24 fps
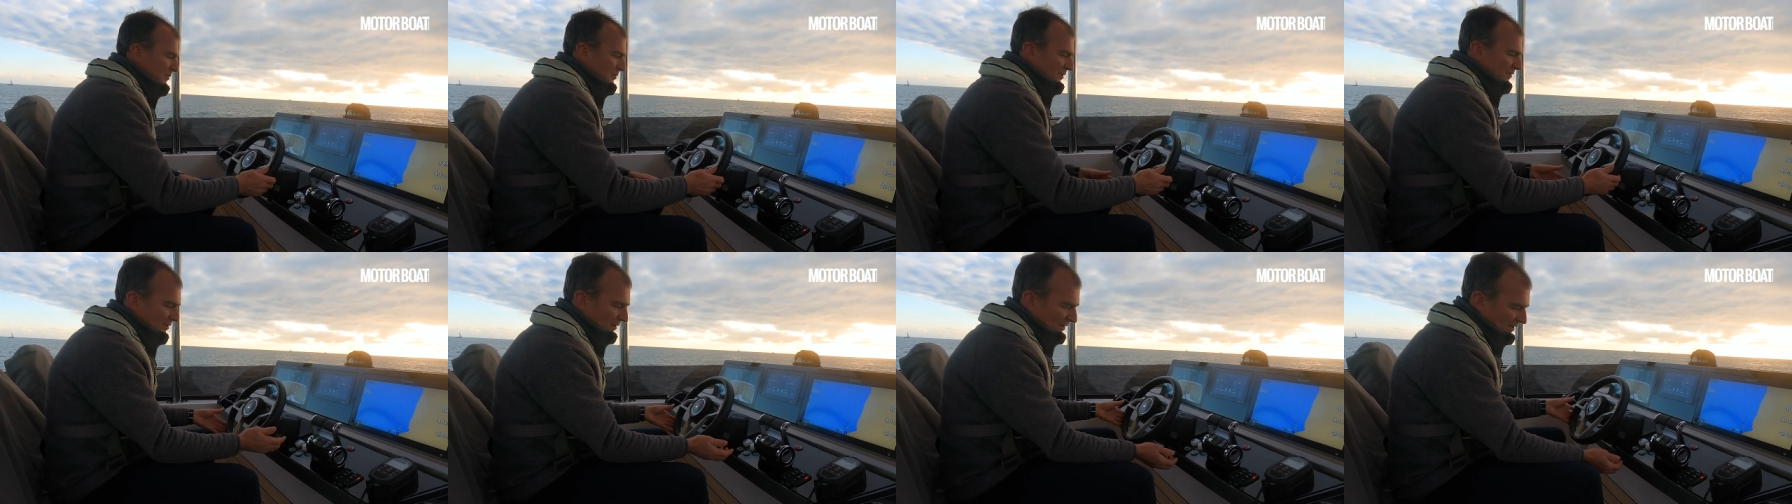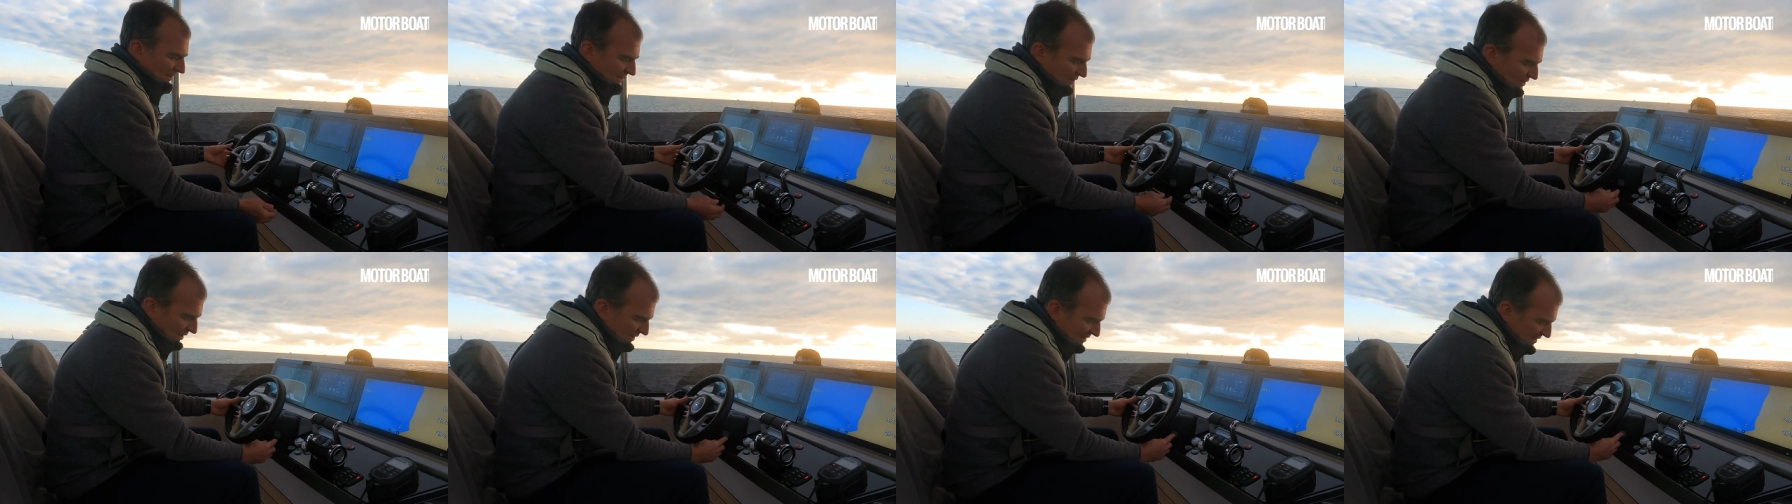We've got
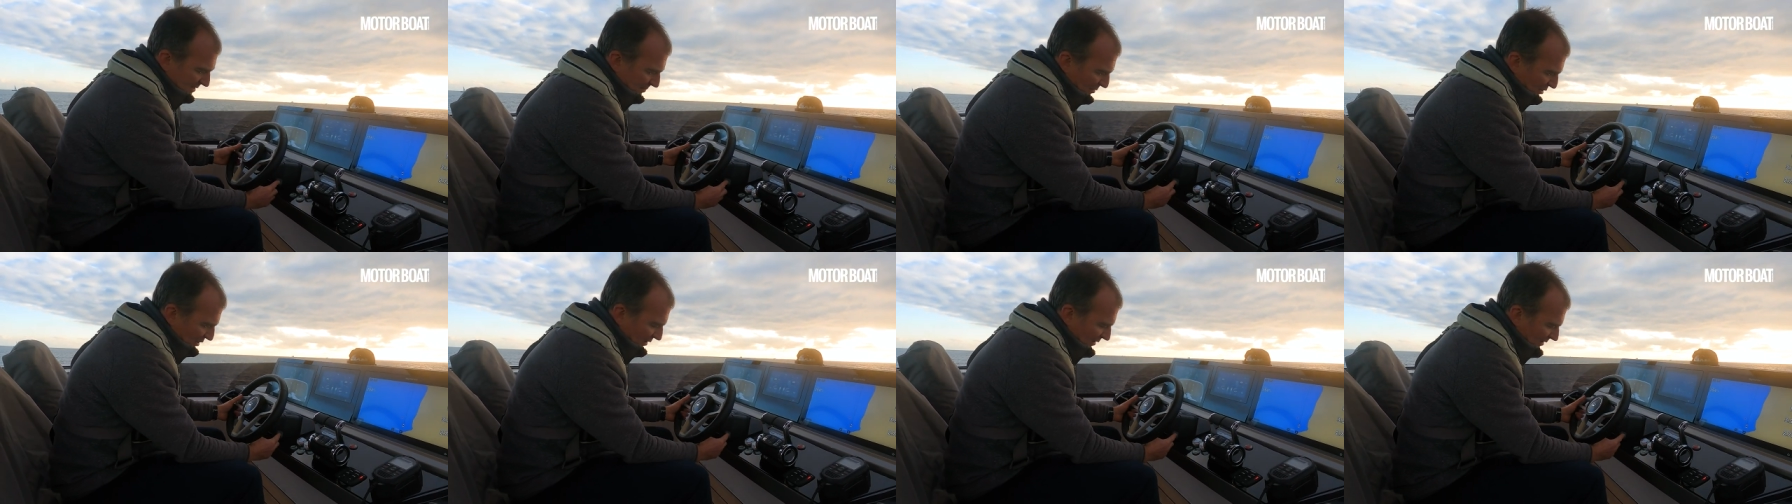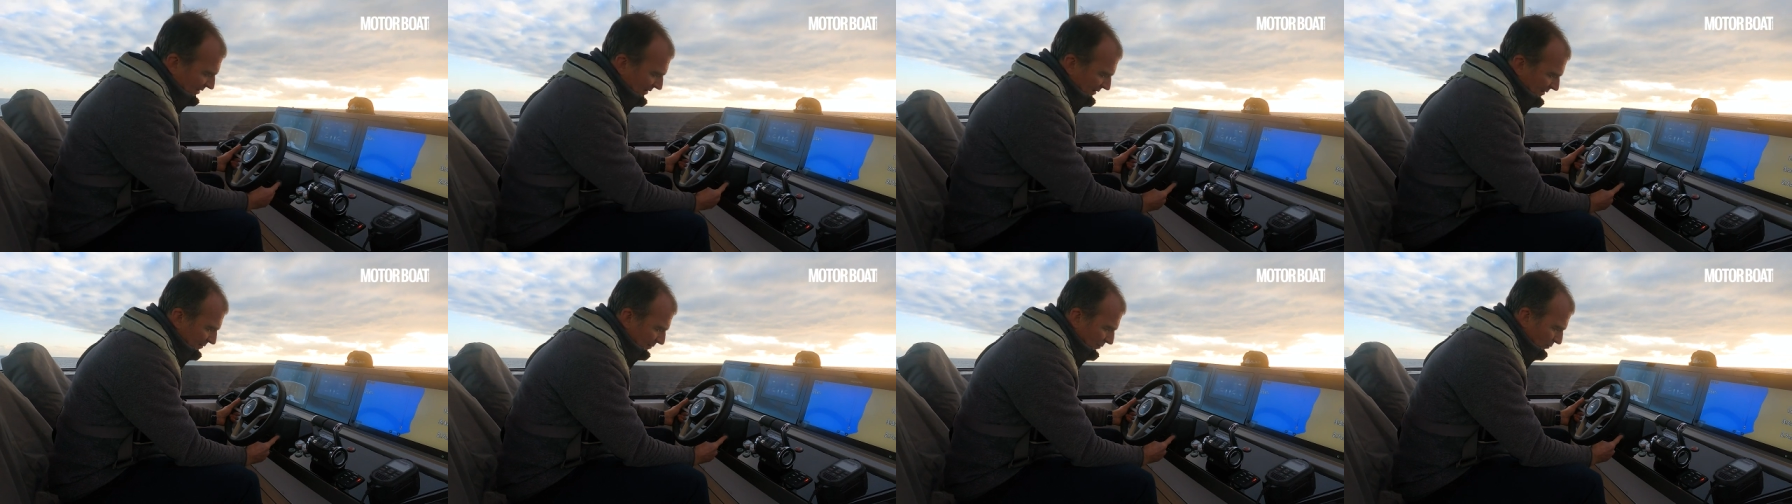an
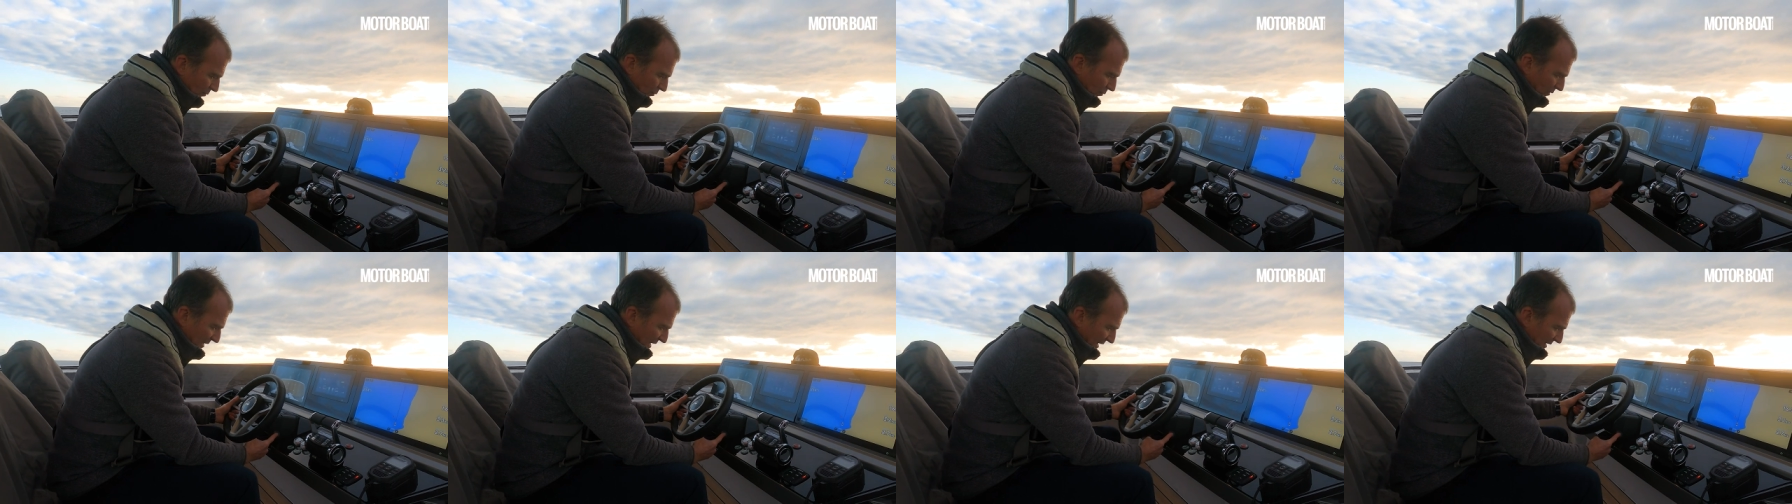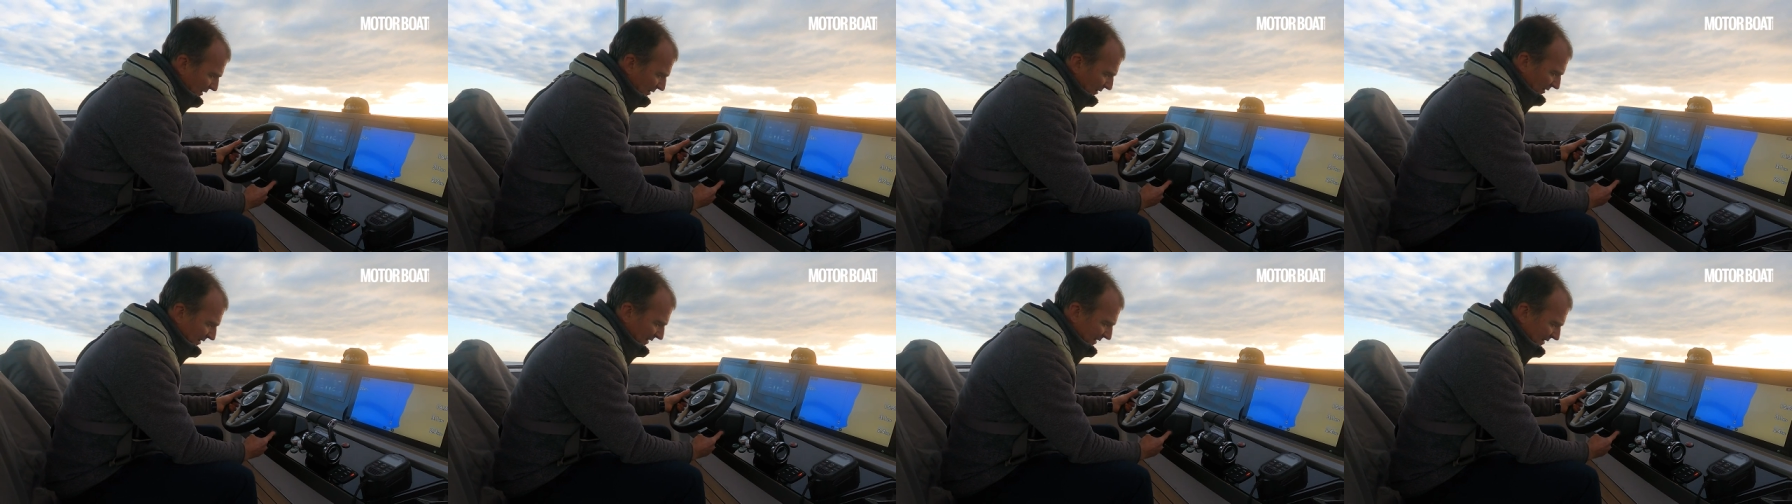adjustable
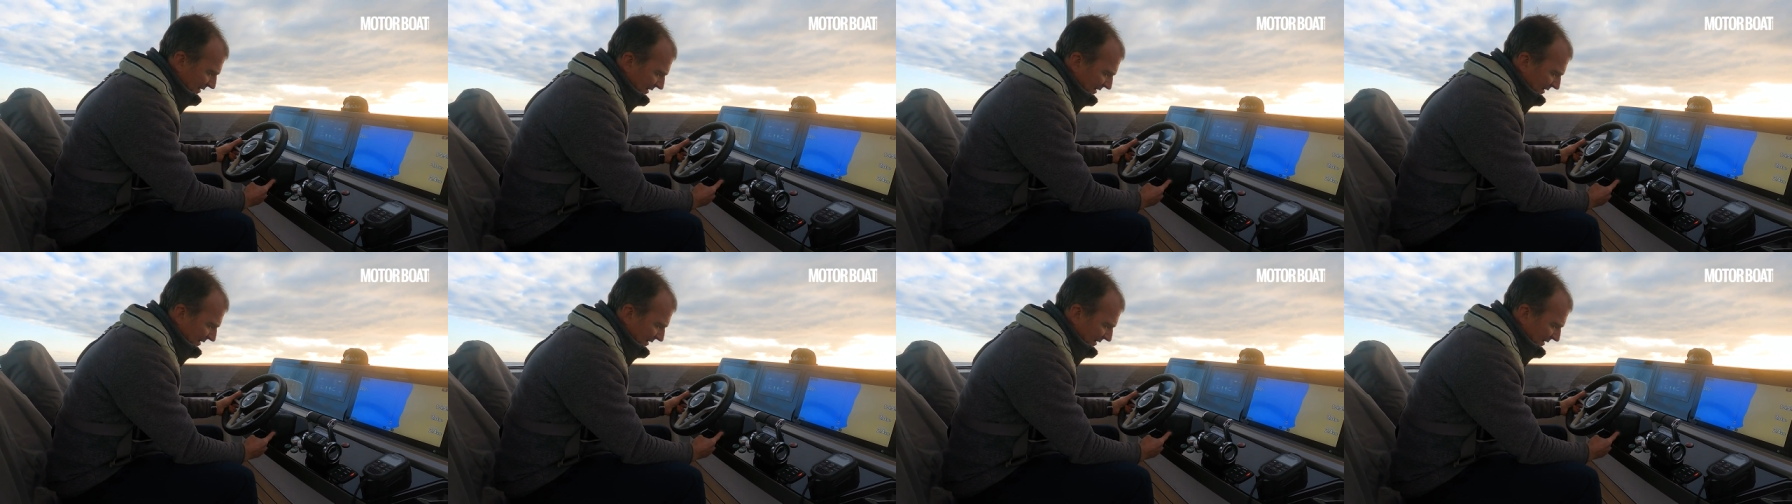wheel.